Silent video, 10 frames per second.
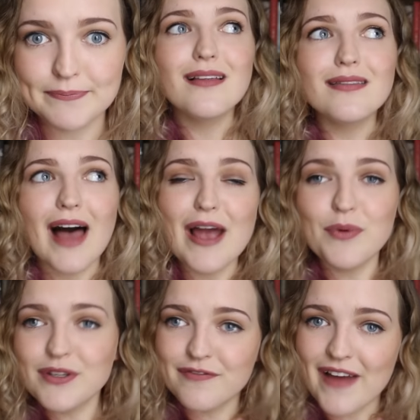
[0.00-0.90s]
The
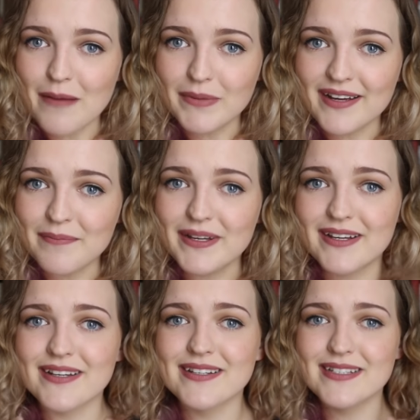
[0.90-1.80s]
Lightwood family
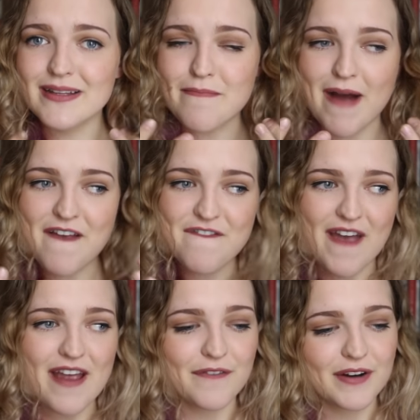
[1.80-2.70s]
because my
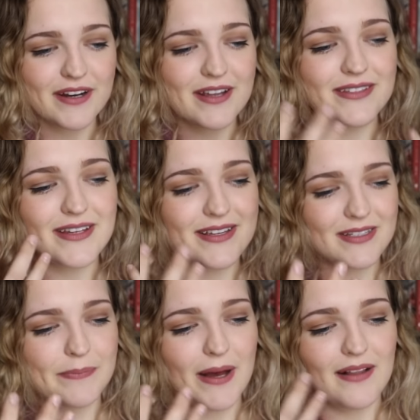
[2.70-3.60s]
favorite is
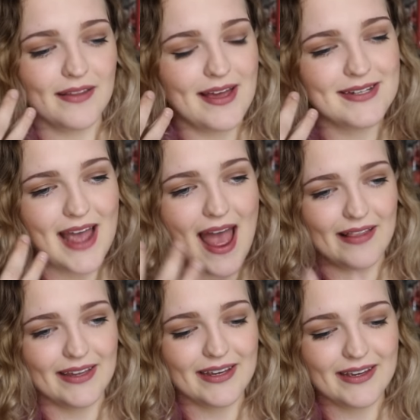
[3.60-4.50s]
Isabelle and
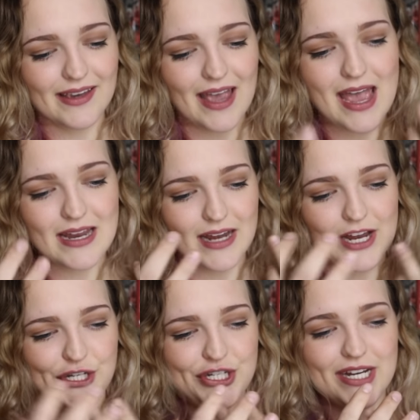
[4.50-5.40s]
Alec and
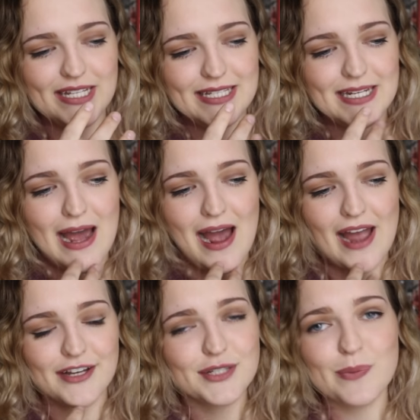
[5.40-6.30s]
I just
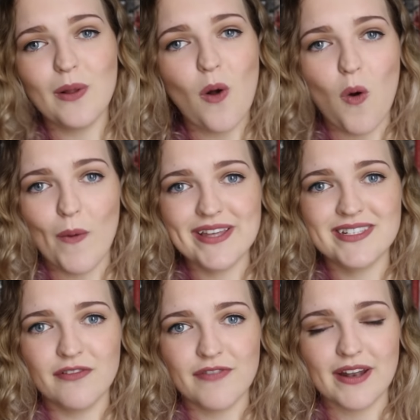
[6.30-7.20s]
I just will always
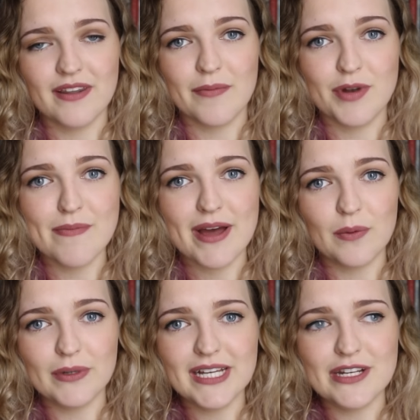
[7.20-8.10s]
defend them no matter
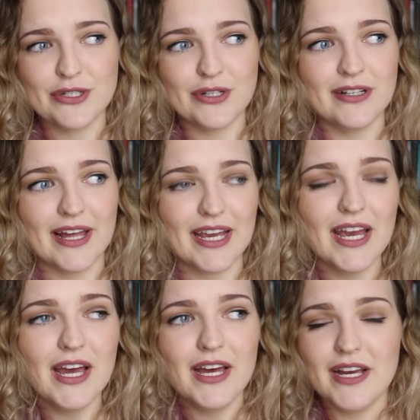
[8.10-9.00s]
what they do. Like,
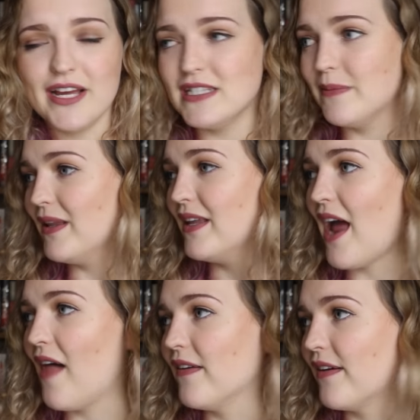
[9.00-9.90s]
Isabelle and
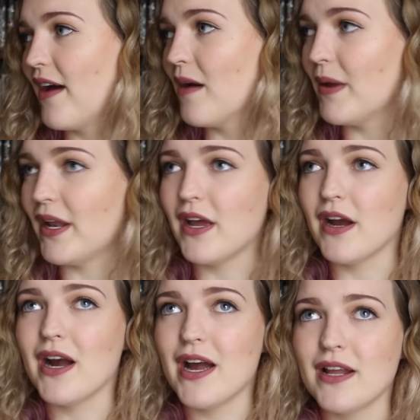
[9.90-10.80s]
Alec could come in here
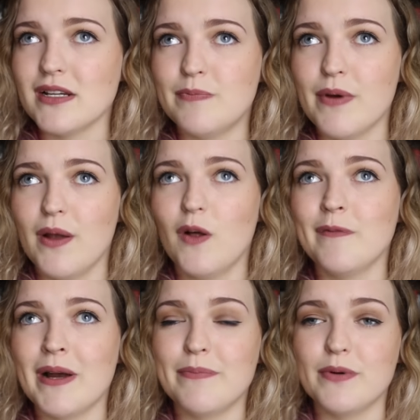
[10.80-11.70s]
and burn all
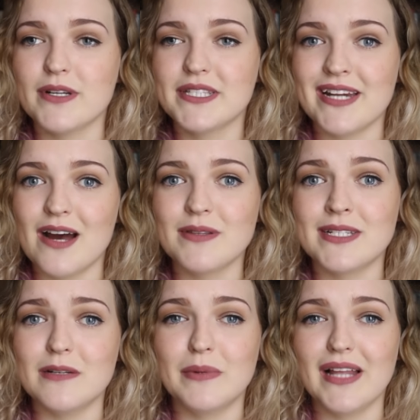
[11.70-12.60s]
my books and I would
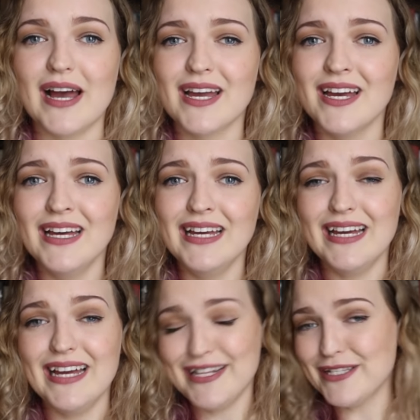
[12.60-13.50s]
still be like,
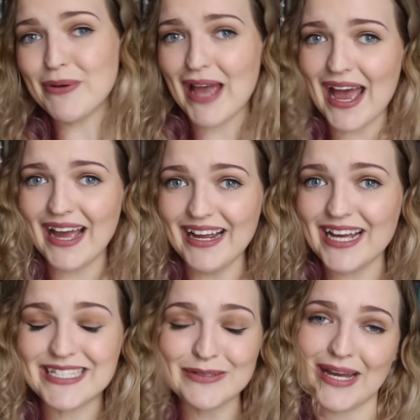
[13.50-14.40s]
it's okay,
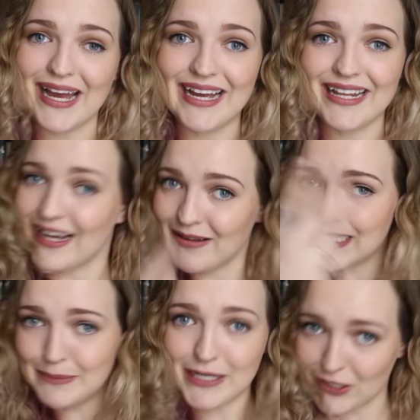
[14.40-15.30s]
it's okay. Like, I'll
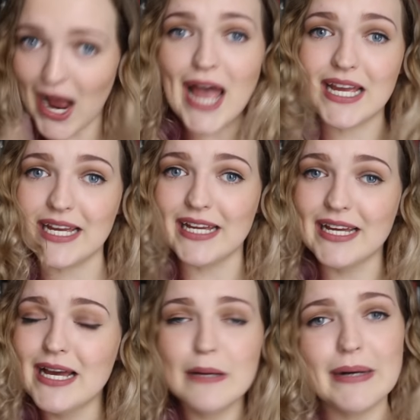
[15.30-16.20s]
still be crying,
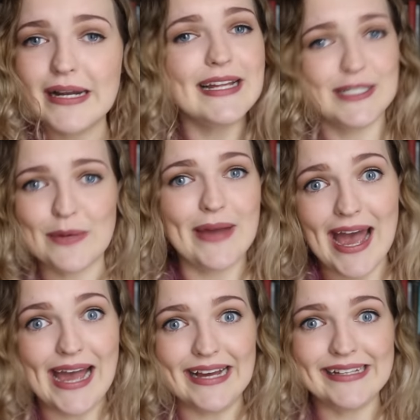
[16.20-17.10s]
but it's
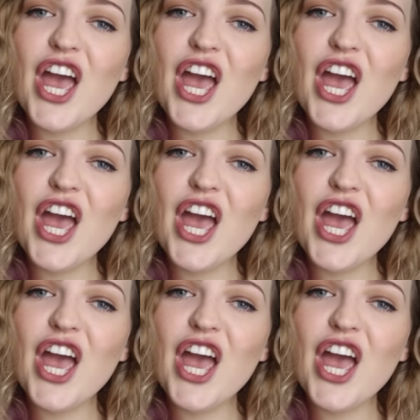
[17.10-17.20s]
okay.